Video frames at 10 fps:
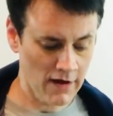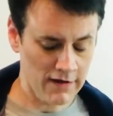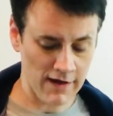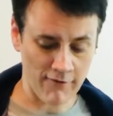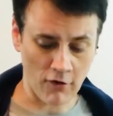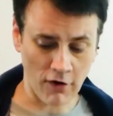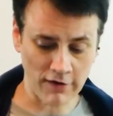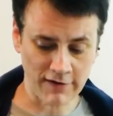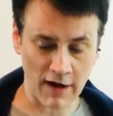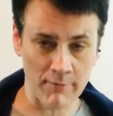you have a
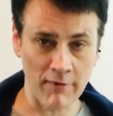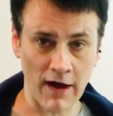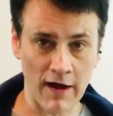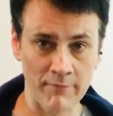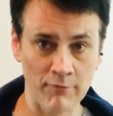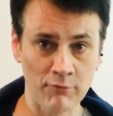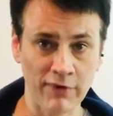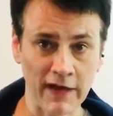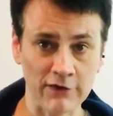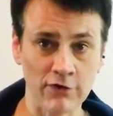hard time
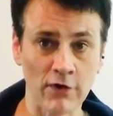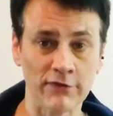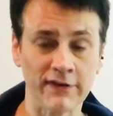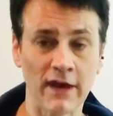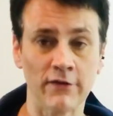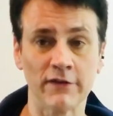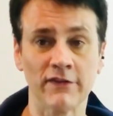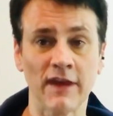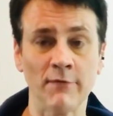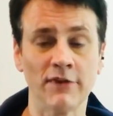playing two notes together at the
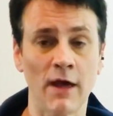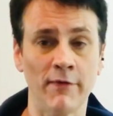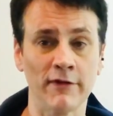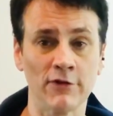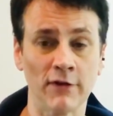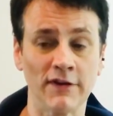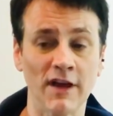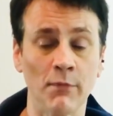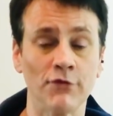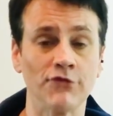same time, like doing a
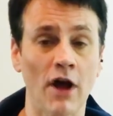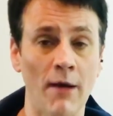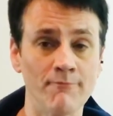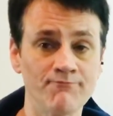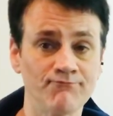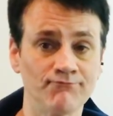double stop. It